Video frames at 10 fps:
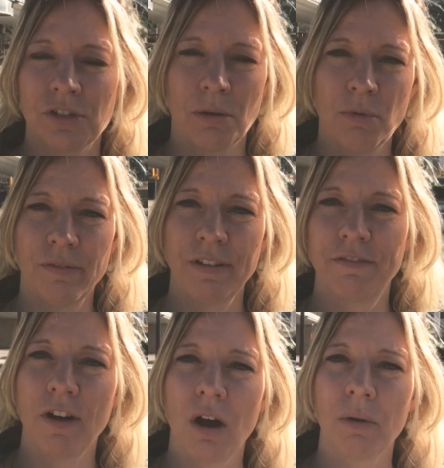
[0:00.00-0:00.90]
So moving
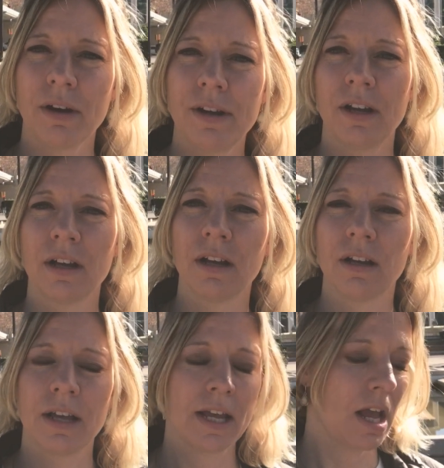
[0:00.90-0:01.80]
forward,
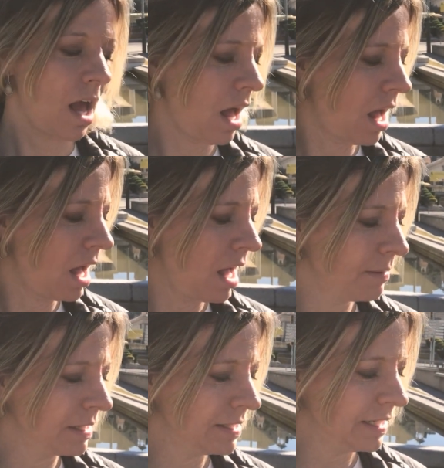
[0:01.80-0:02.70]

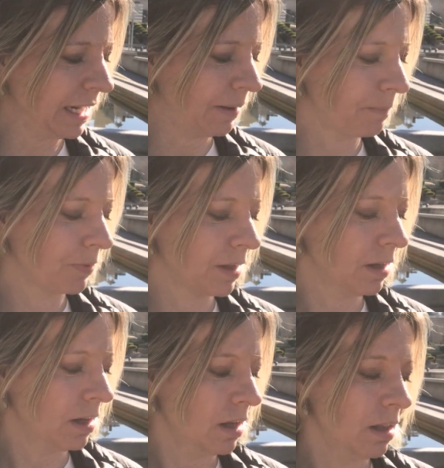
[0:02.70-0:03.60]
let's see.
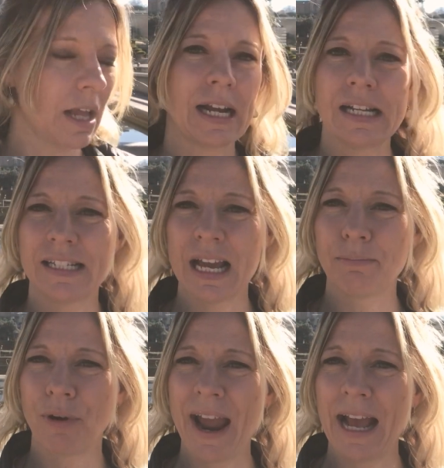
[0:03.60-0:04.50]
Like I
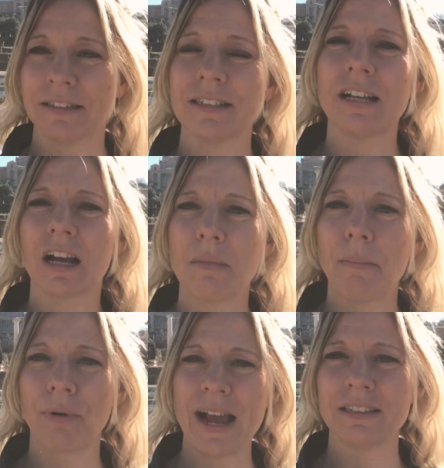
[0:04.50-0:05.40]
said, brands. Let's talk
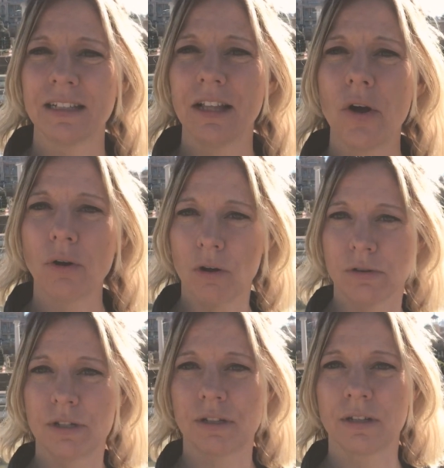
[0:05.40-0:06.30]
about brands and
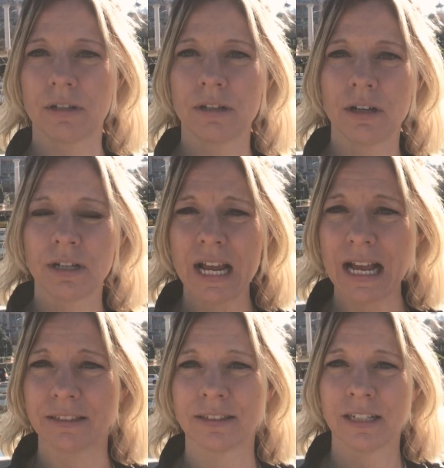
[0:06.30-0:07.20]
logos.
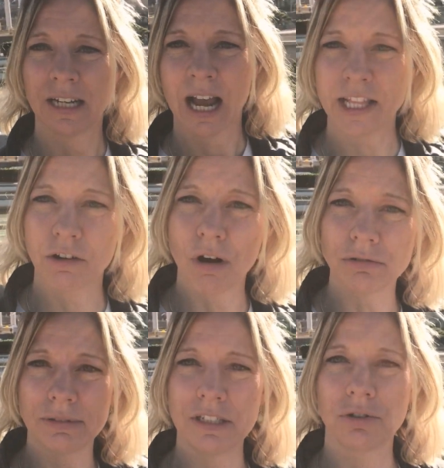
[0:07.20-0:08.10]
Yes, at the
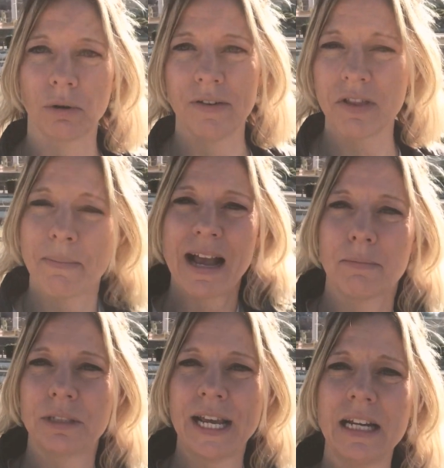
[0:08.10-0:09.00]
grocery store, even the
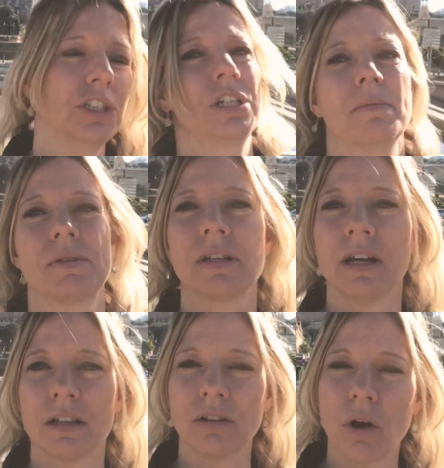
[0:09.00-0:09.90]
bag of potato chips.
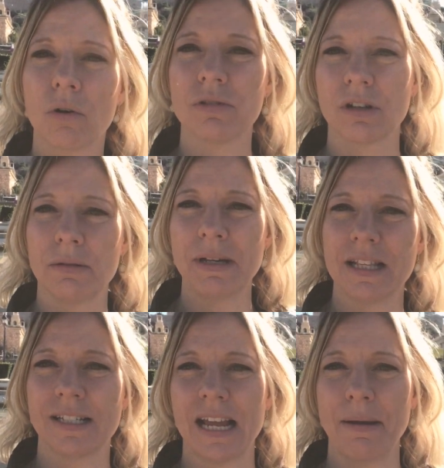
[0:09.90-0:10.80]
The logo is going to be
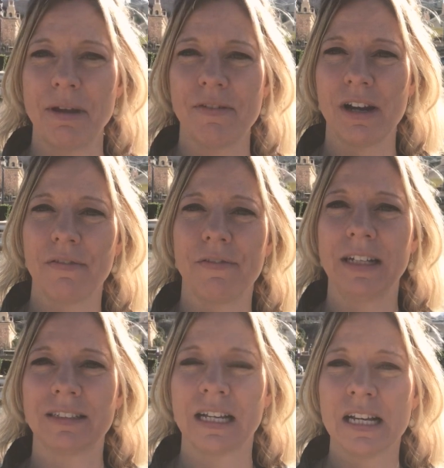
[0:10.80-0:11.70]
the same, even if
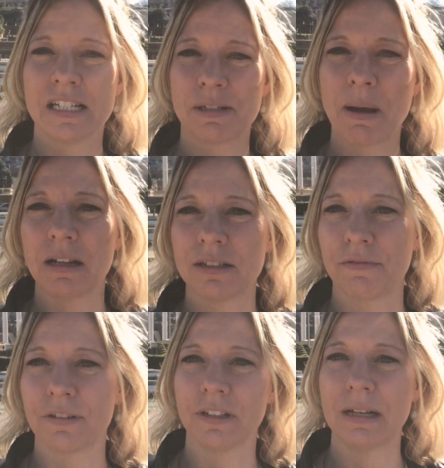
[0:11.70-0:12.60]
it's spelled
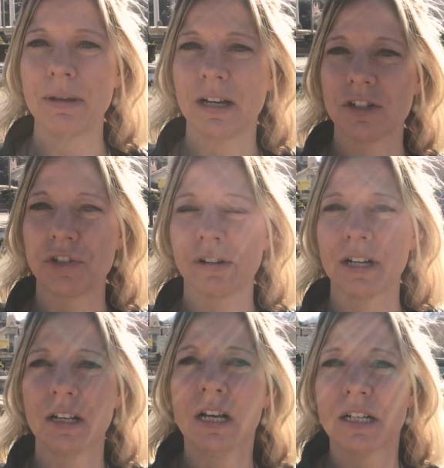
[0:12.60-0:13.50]
differently because you're
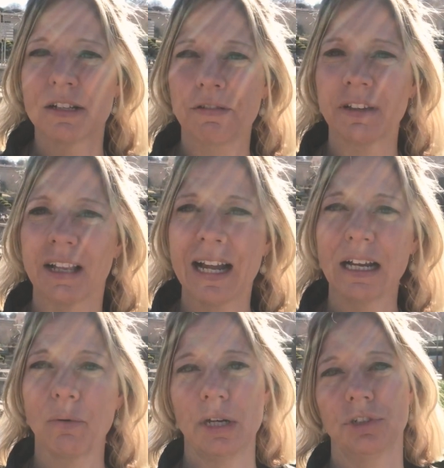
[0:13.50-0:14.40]
in a different
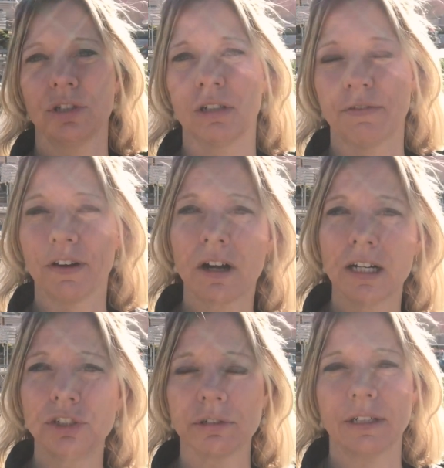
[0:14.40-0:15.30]
language, different
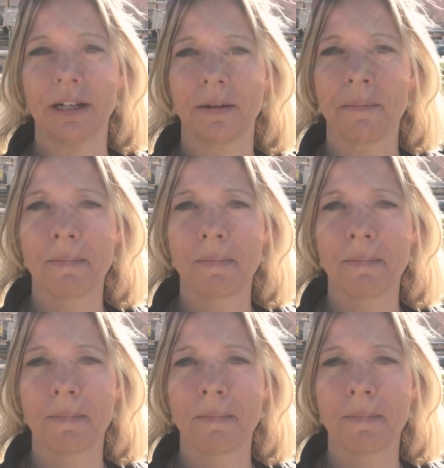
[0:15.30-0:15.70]
country.